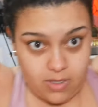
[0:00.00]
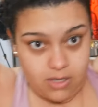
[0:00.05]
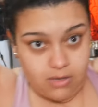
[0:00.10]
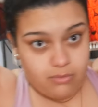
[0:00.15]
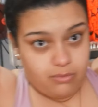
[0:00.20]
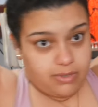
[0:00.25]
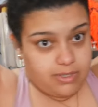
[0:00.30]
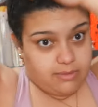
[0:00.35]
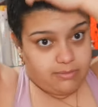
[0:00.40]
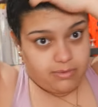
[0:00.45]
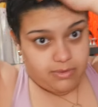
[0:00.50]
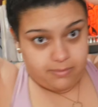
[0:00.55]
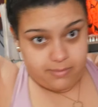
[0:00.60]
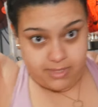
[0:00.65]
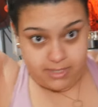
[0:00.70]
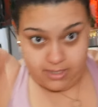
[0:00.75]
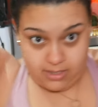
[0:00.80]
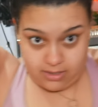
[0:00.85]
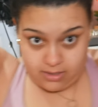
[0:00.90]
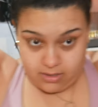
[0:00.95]
we will
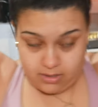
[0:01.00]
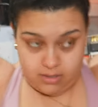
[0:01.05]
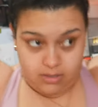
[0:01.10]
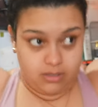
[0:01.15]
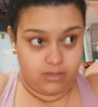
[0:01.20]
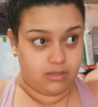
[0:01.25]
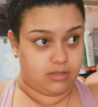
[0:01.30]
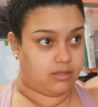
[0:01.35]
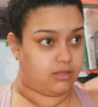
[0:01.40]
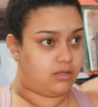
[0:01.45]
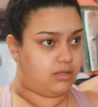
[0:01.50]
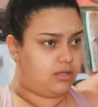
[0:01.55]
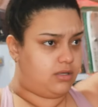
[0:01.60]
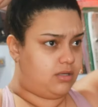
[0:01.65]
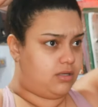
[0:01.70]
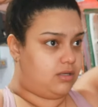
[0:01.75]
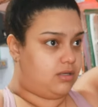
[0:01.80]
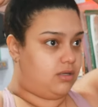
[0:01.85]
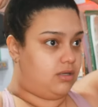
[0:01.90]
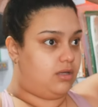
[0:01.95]
be
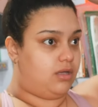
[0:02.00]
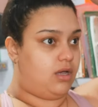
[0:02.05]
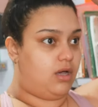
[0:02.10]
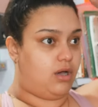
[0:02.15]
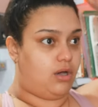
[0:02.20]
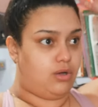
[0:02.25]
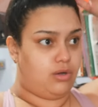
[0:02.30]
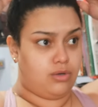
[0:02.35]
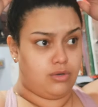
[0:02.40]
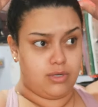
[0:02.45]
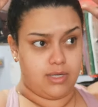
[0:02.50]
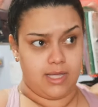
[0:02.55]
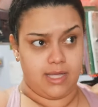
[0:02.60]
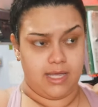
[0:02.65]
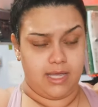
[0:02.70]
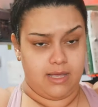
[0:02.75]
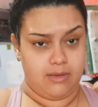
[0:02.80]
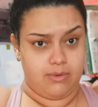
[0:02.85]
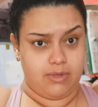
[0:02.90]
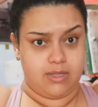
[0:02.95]

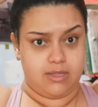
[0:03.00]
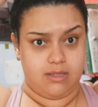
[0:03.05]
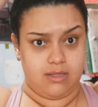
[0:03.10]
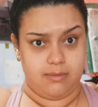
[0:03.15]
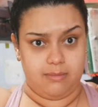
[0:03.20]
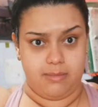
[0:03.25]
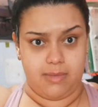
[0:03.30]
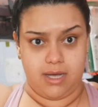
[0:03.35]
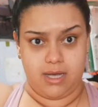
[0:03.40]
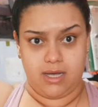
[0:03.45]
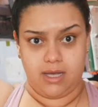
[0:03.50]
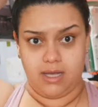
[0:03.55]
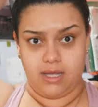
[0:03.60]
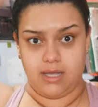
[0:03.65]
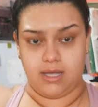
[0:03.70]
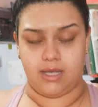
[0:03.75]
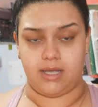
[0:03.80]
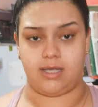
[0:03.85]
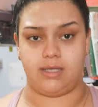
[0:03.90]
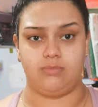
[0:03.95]
okay with the
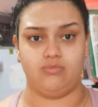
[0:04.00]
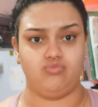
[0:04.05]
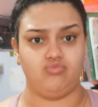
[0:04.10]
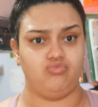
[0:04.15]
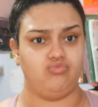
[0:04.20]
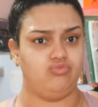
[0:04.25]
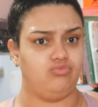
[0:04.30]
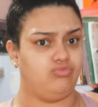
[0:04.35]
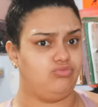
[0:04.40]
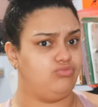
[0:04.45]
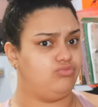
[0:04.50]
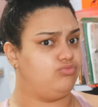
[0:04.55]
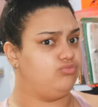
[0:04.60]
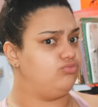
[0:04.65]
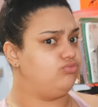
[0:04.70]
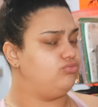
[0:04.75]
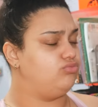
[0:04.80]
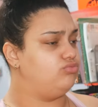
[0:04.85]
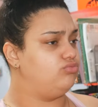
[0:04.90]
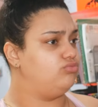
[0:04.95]
butt.
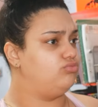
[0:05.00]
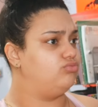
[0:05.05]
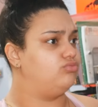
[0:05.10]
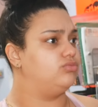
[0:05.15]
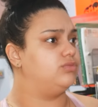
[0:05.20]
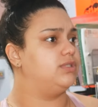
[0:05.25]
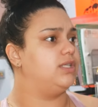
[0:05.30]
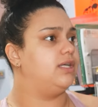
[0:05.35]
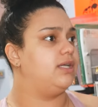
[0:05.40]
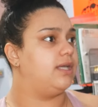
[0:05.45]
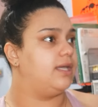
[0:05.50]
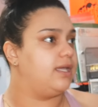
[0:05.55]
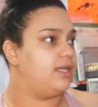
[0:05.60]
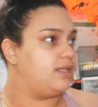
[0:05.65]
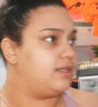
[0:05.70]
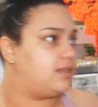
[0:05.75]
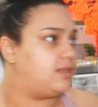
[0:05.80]
I ate